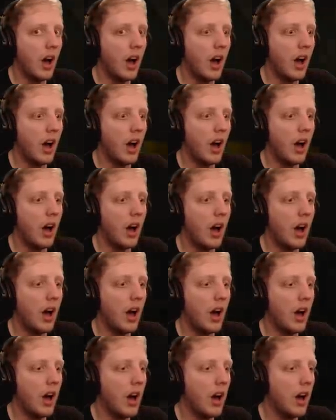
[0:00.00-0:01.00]

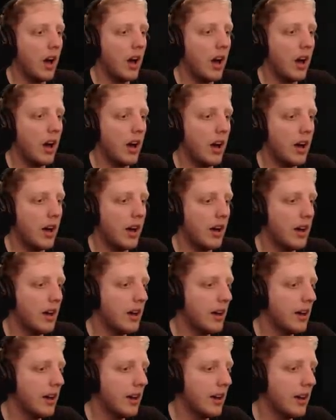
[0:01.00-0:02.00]
(silence)